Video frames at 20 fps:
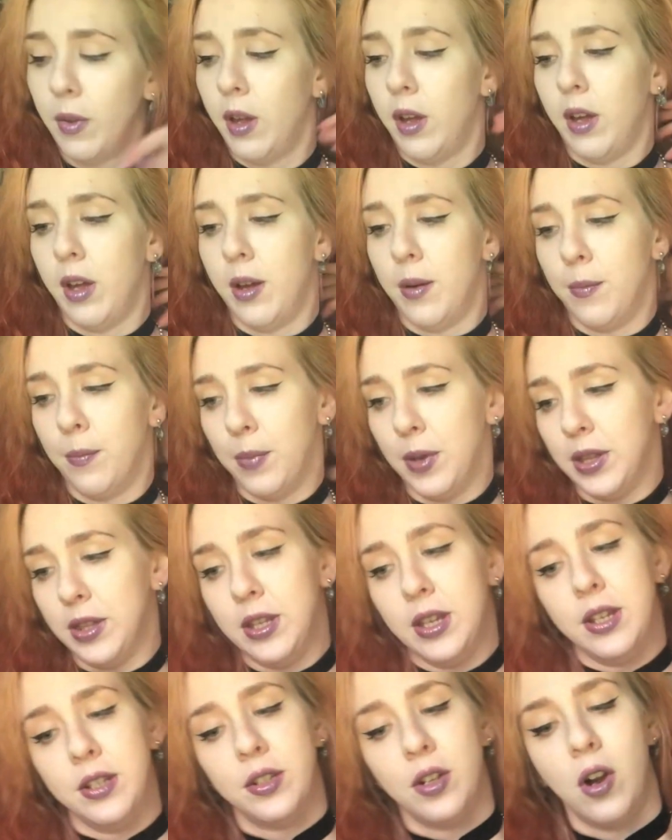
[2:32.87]
but
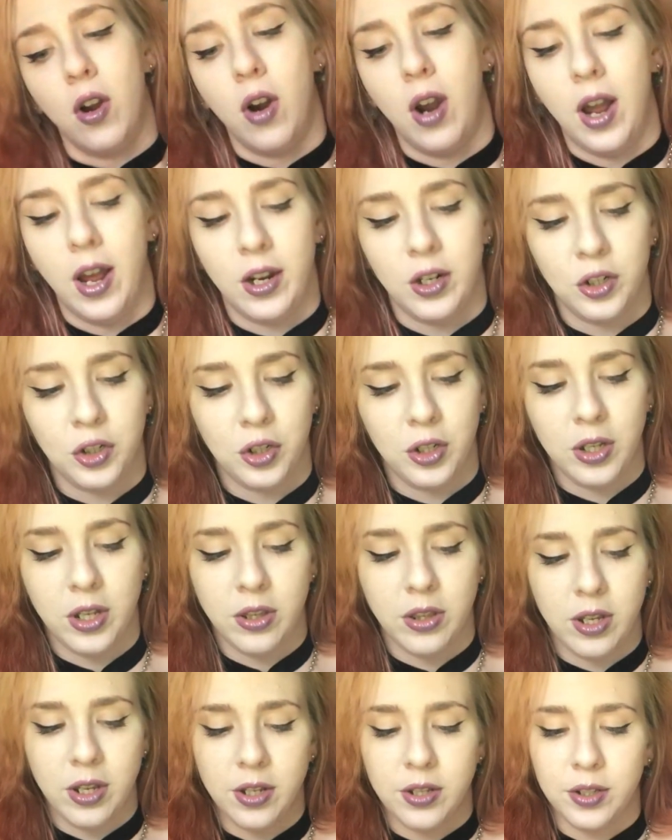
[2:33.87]
these are actually
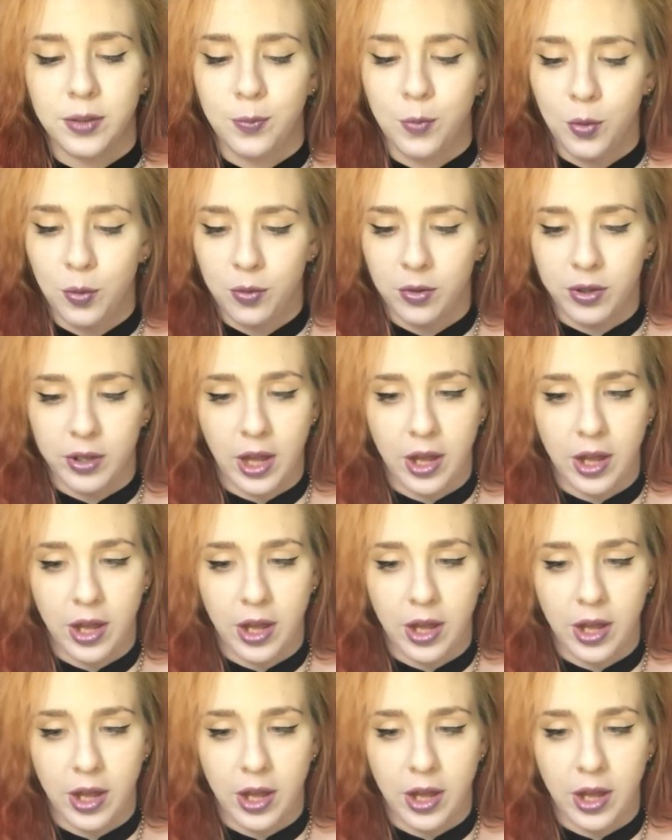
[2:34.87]
the smooth